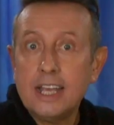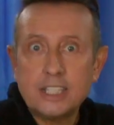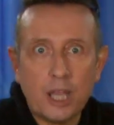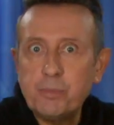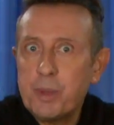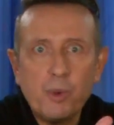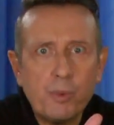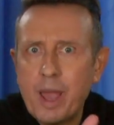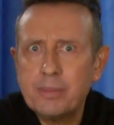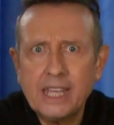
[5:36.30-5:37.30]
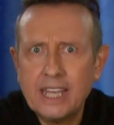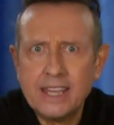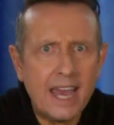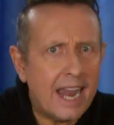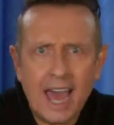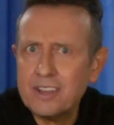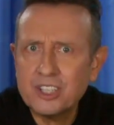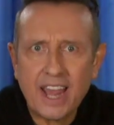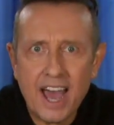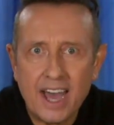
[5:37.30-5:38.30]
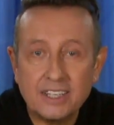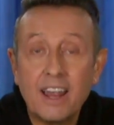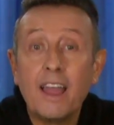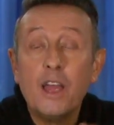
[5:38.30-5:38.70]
Some people will be able to get that, others can't.